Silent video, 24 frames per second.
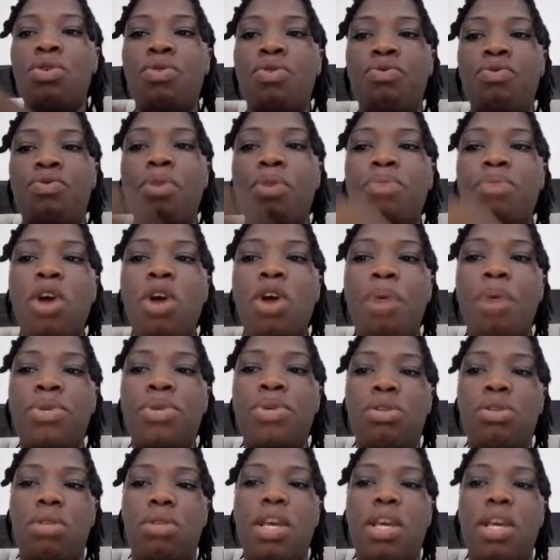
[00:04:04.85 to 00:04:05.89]
From the
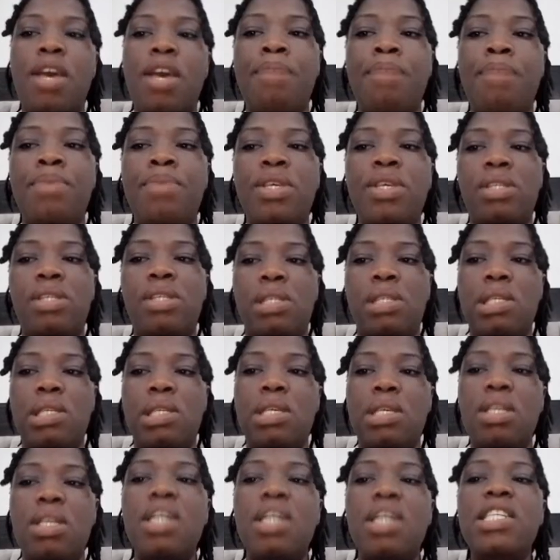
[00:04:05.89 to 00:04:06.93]
option A, B,
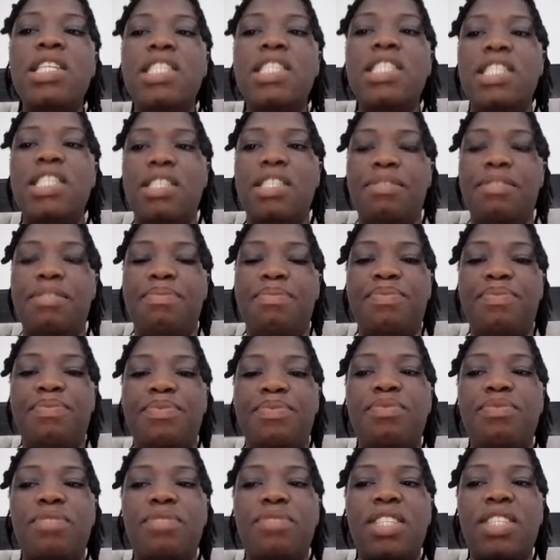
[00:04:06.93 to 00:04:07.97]
C, D.
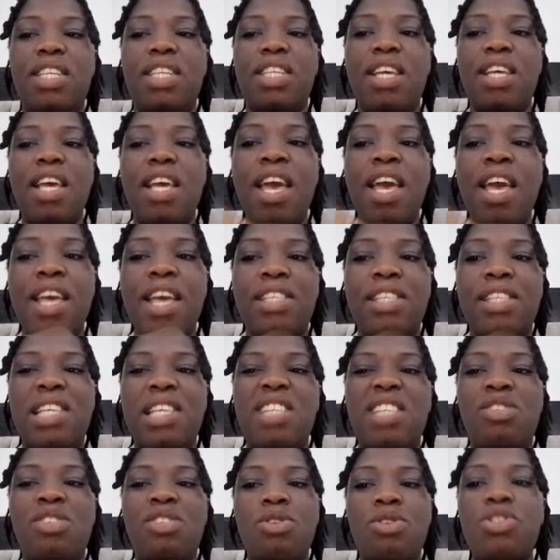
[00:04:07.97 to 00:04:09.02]
A
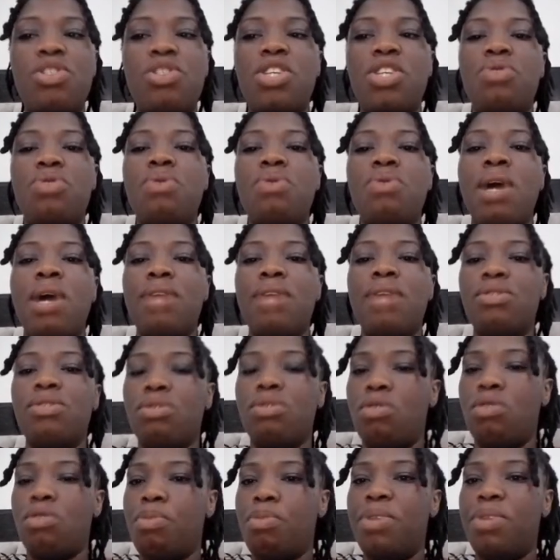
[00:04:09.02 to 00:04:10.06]
says surgical hand
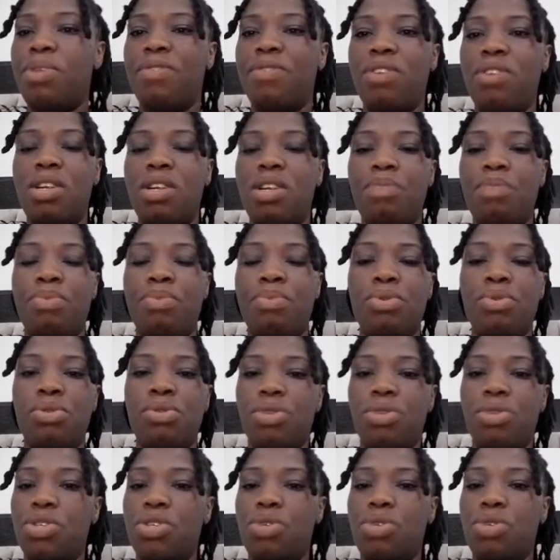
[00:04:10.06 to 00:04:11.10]
scrub. They've already put
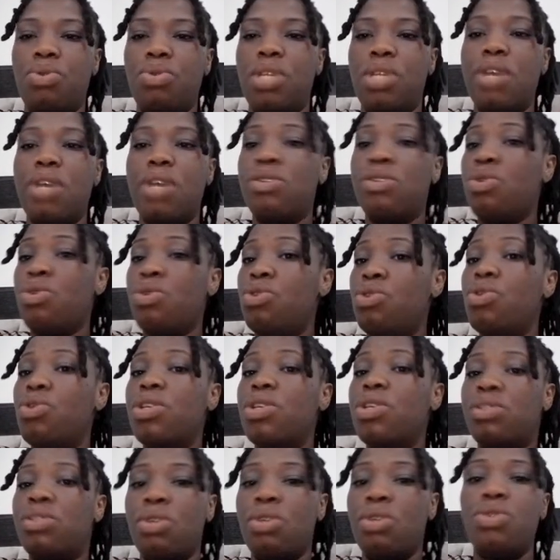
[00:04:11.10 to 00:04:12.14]
surgical there, so you know
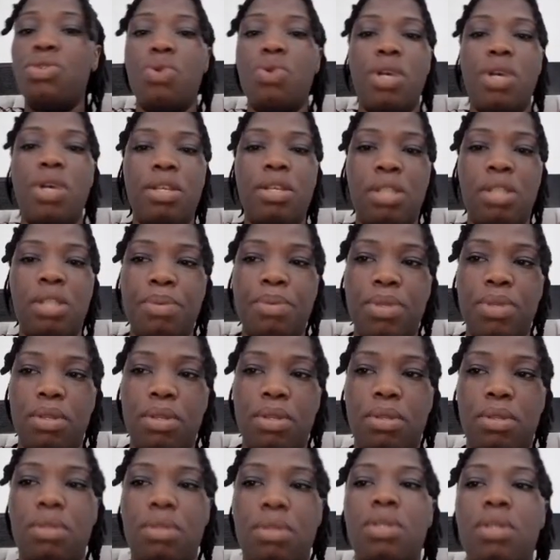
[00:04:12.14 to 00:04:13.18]
it's surgical
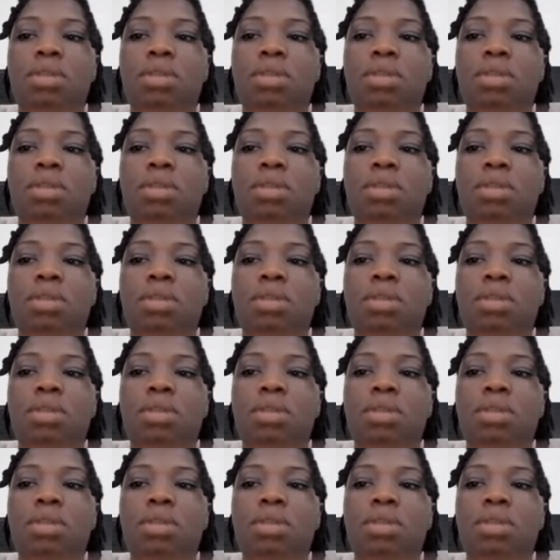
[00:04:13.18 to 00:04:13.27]
asepsis.